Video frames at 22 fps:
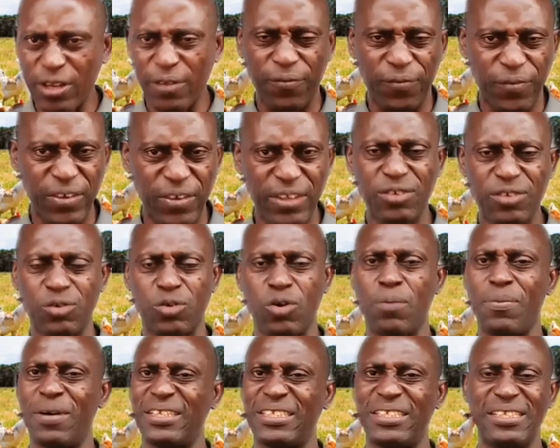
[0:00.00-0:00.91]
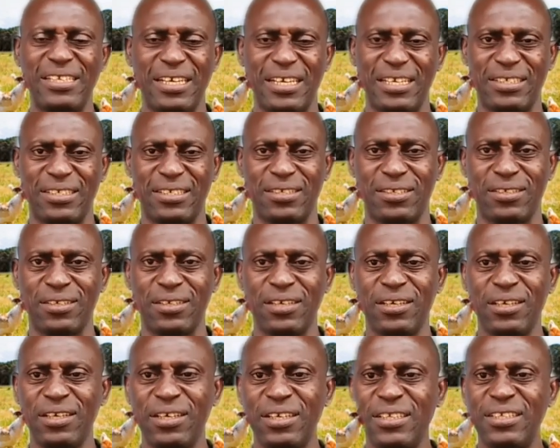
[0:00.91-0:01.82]
the feed raw materials.
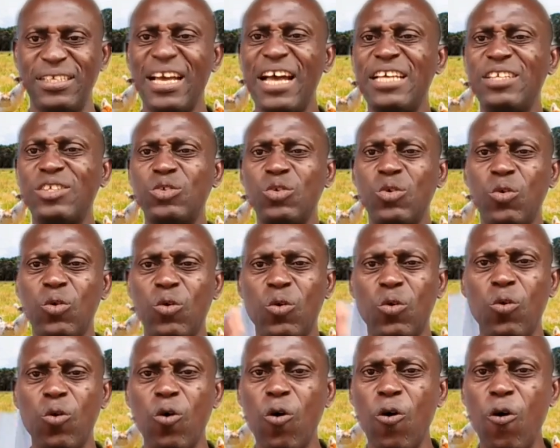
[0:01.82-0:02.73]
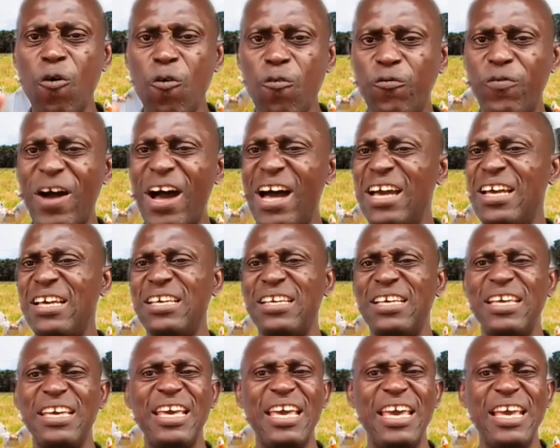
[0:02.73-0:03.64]
It has over
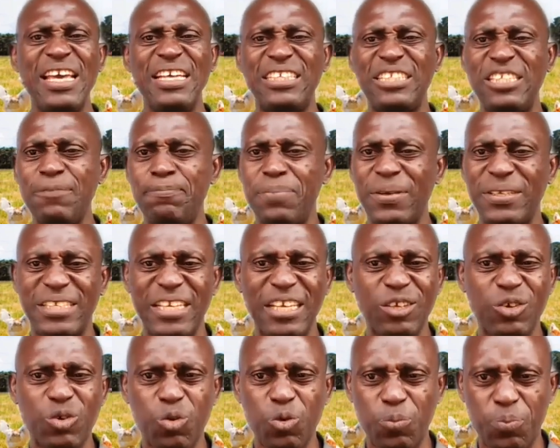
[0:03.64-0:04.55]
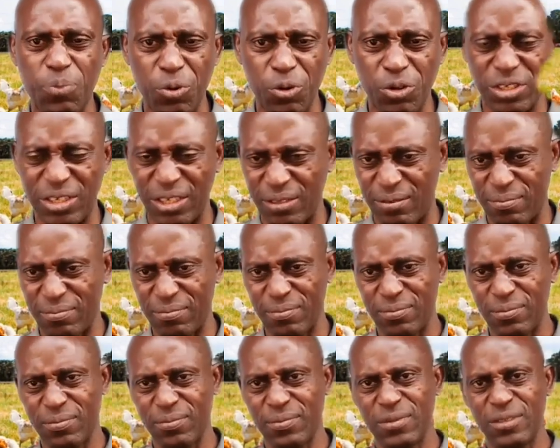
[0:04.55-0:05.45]
80% crude protein,
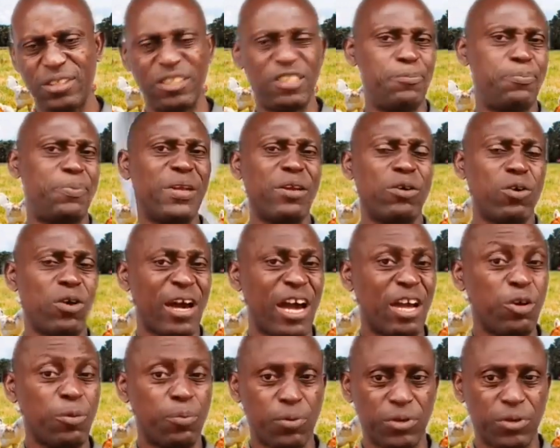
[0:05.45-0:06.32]
depending on how you